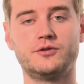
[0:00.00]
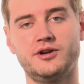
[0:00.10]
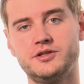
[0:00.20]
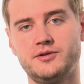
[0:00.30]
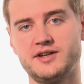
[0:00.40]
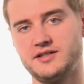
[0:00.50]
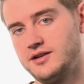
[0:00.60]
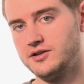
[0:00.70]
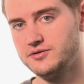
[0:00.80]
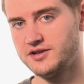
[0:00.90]
if you're interested
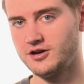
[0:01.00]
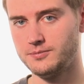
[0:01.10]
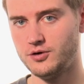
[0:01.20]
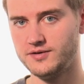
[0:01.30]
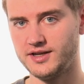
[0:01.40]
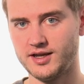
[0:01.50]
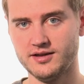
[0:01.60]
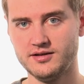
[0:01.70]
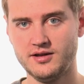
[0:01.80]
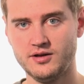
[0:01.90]
in using our Movi
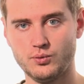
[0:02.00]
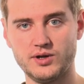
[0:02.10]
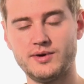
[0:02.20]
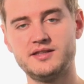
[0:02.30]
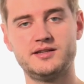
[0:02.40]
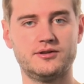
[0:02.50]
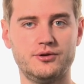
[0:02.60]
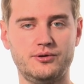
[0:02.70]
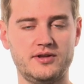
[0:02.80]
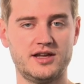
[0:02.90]
kit, we rent it
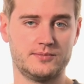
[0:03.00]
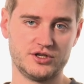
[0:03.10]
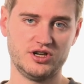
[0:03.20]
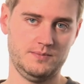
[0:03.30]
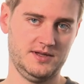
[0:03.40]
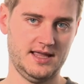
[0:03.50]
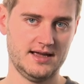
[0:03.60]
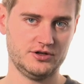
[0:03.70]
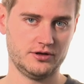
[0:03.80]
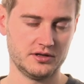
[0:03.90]
locally and we ship it
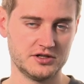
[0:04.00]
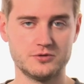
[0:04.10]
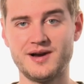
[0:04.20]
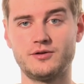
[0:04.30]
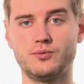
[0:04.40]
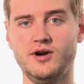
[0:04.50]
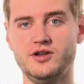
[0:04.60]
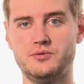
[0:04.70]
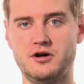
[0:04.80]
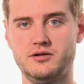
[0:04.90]
nationally. So no matter where
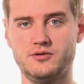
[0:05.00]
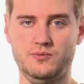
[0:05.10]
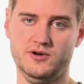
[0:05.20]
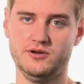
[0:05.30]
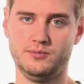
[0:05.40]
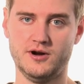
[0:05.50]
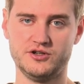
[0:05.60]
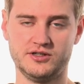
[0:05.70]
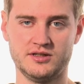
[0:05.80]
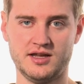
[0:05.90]
you are or what your
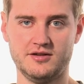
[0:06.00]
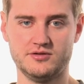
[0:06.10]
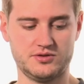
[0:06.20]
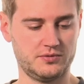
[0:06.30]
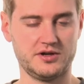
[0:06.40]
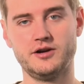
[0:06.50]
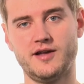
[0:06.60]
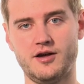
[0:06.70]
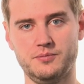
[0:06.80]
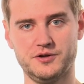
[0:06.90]
project entails, we're here to
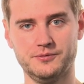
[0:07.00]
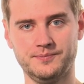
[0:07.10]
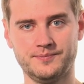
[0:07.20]
help you.